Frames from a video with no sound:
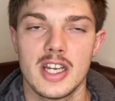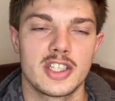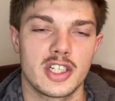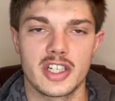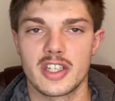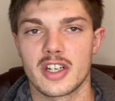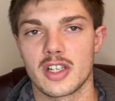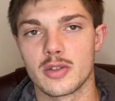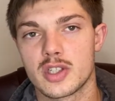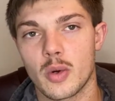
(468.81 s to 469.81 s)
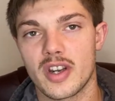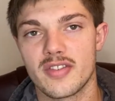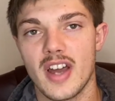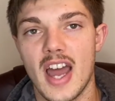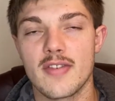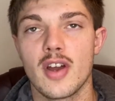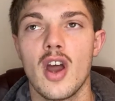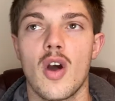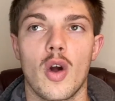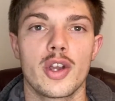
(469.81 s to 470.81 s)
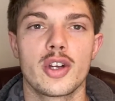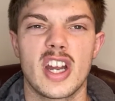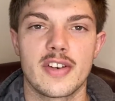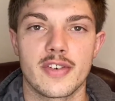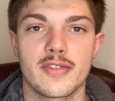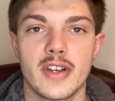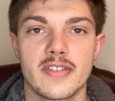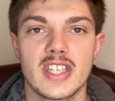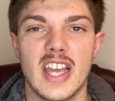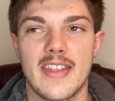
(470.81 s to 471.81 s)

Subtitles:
So you're either going to lose $25, or you grade it for $50,